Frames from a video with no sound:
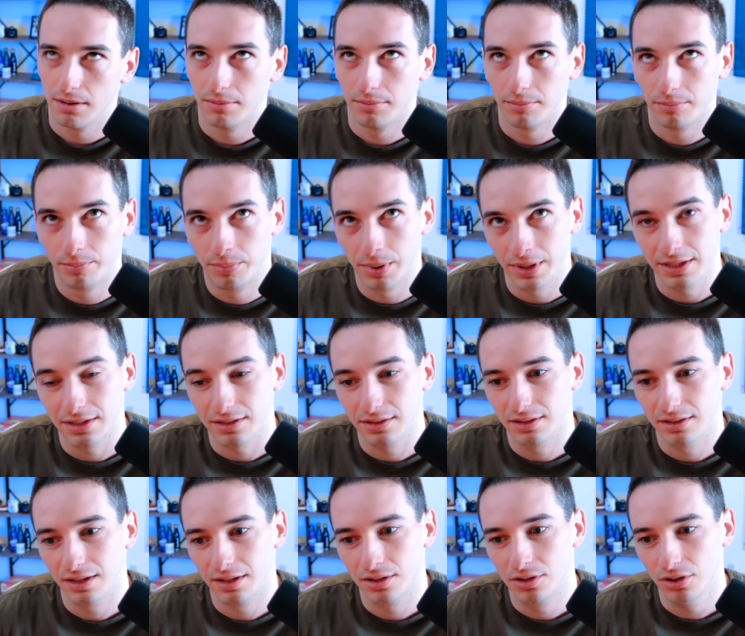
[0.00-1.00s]
But
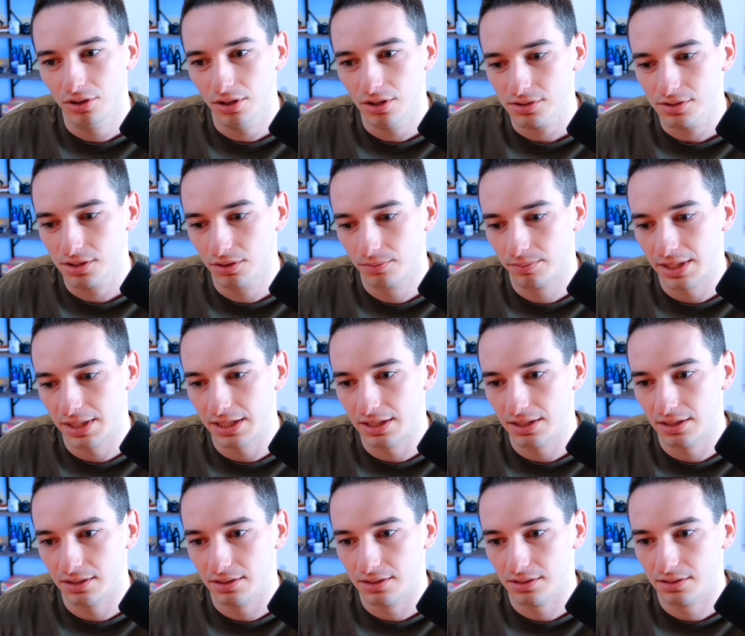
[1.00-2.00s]
it could also
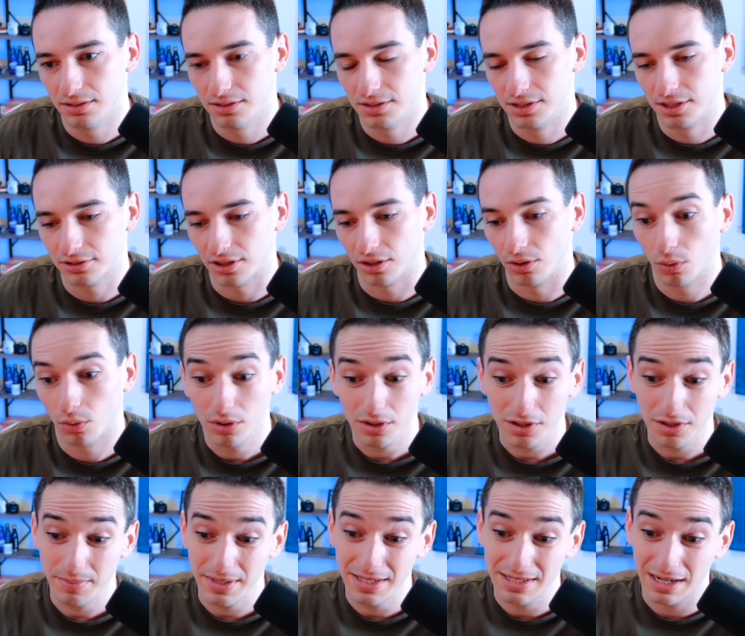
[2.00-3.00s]
be 0, or it
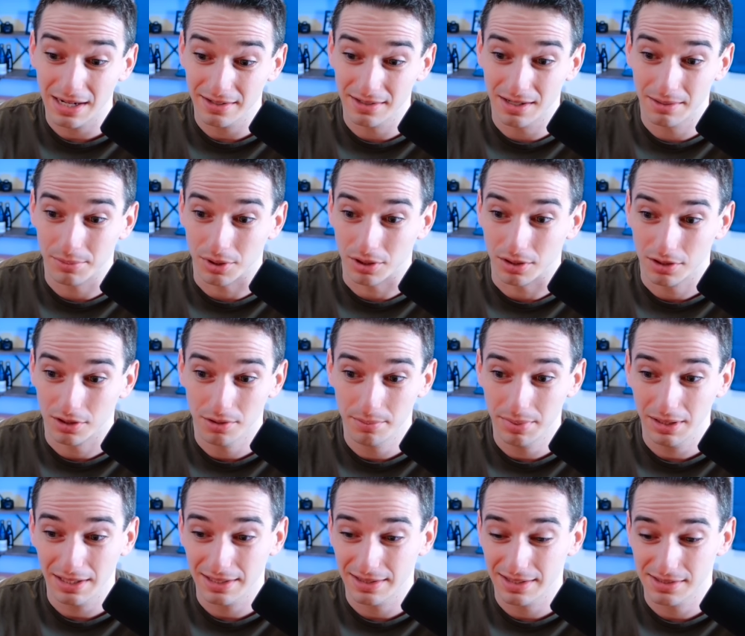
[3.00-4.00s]
could be not a number. It could be
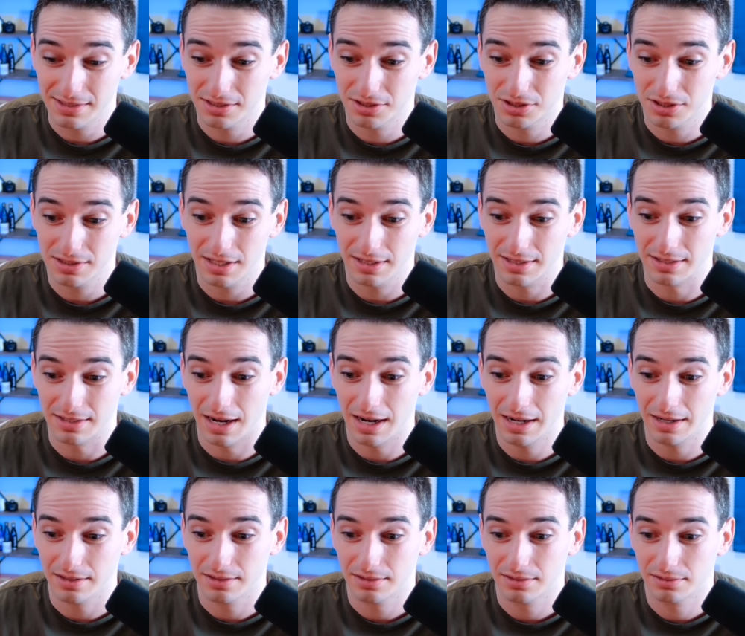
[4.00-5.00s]
like this is just like
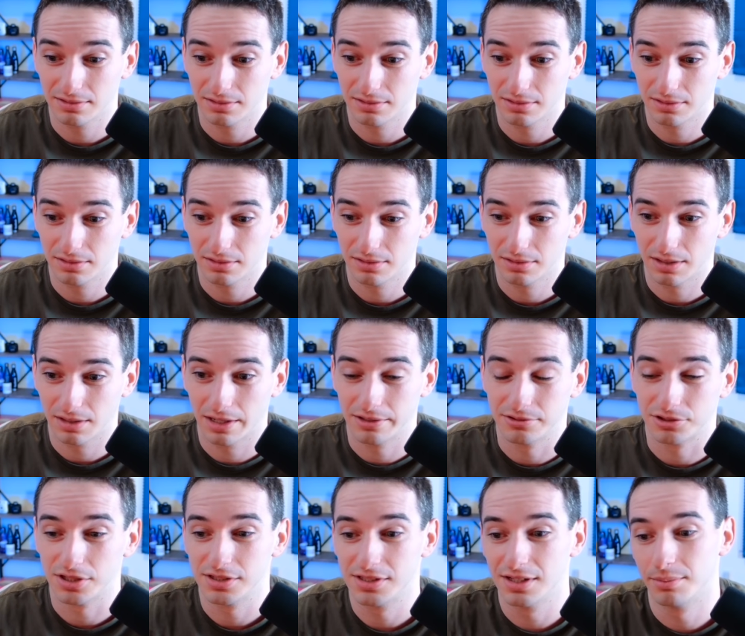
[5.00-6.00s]
not a
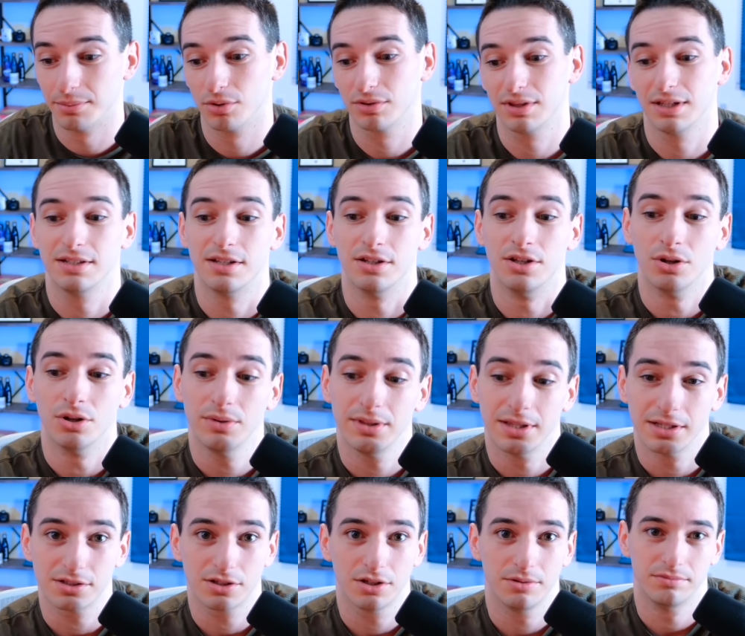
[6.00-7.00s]
reasonable thing to do, and
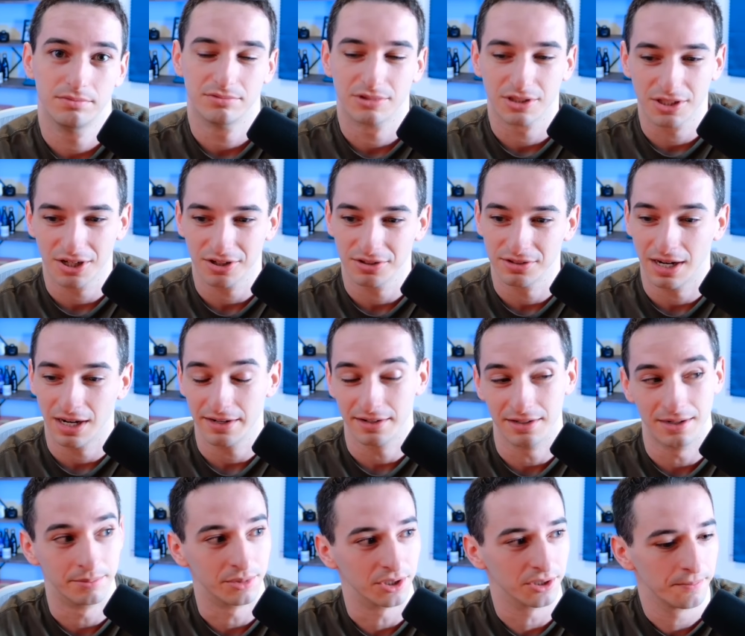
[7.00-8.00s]
this could return not a
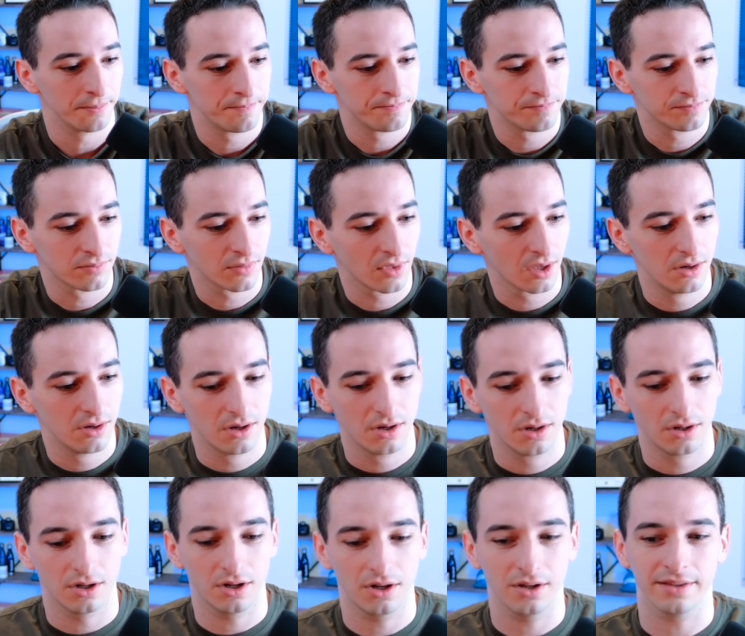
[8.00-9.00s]
number.
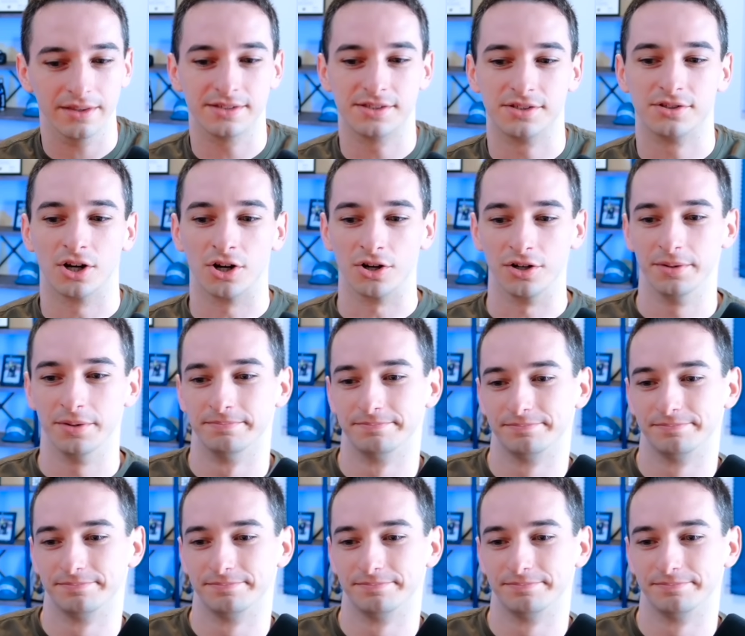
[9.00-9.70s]
Oh, this is hard.